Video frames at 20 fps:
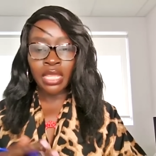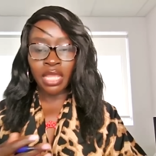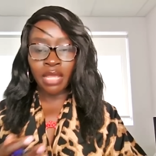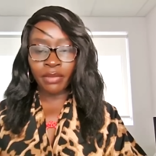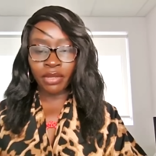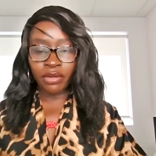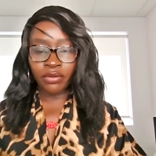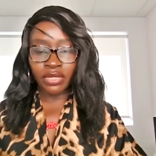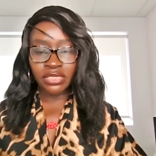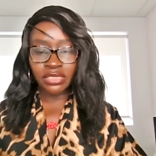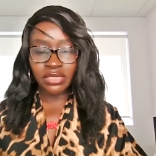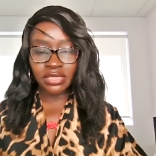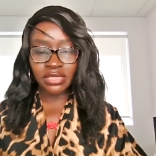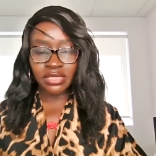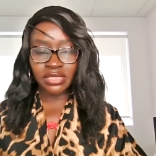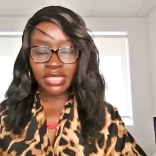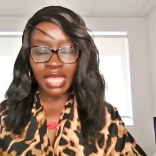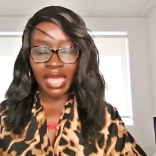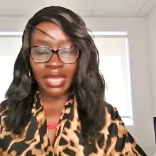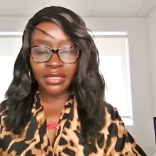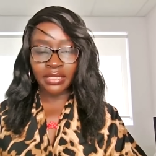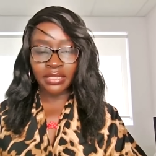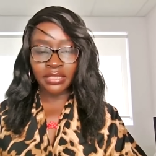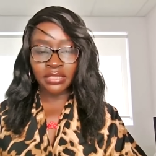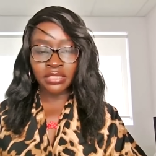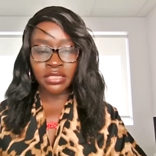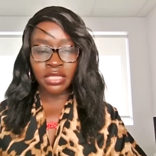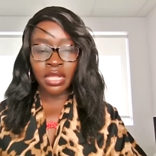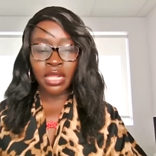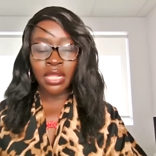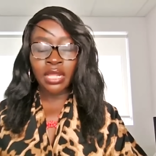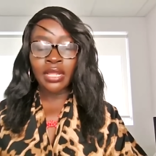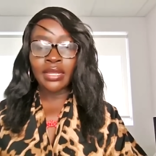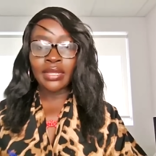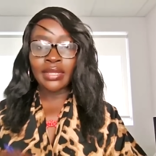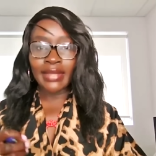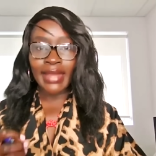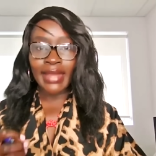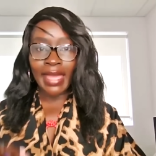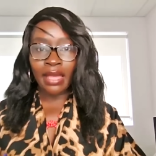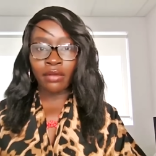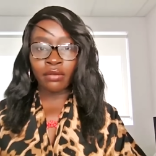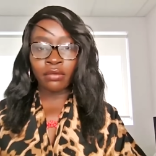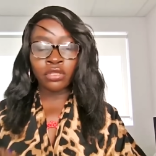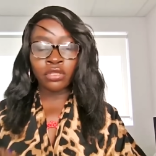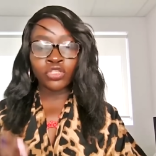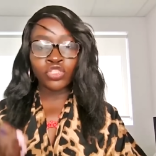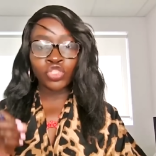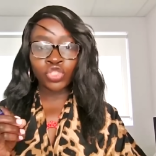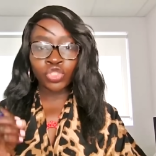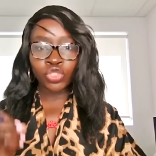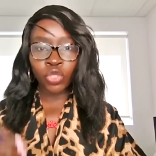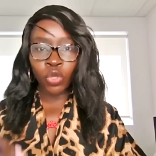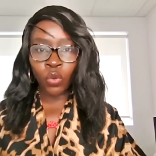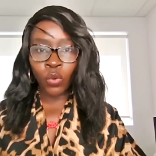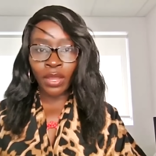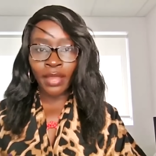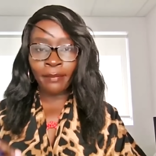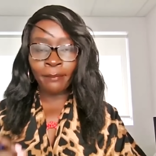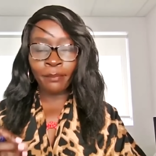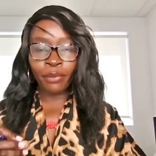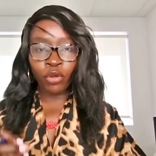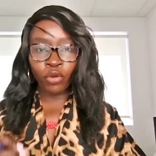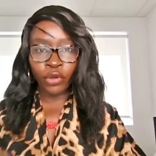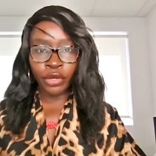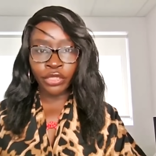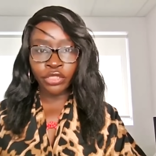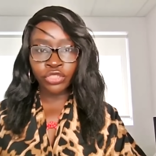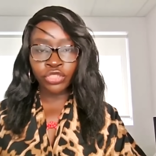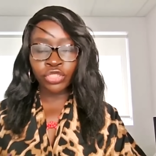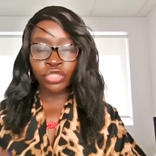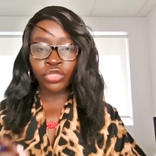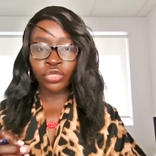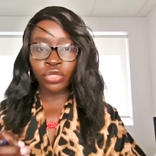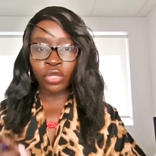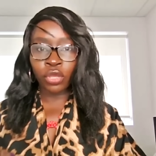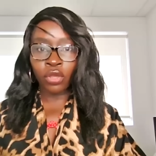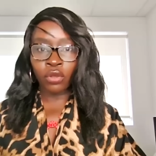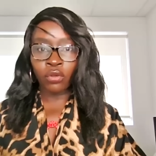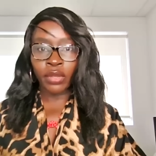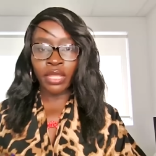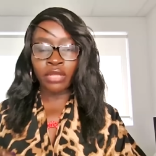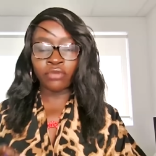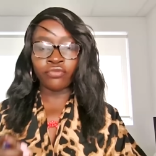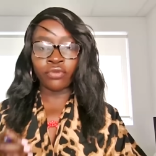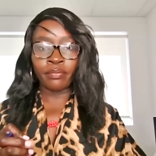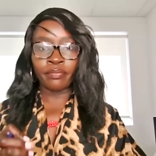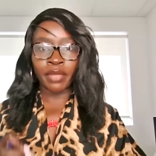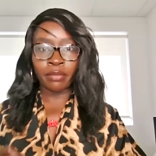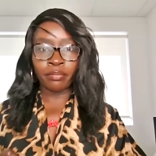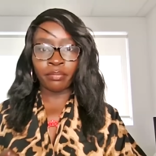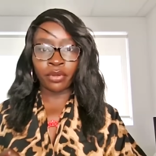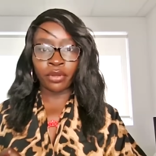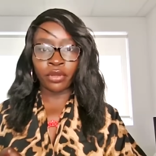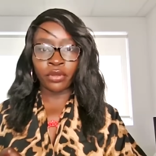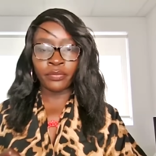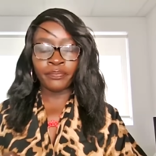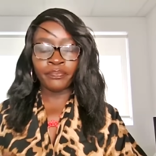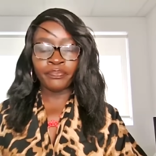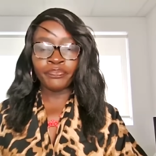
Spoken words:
immigration status. Now, so important to know and remember,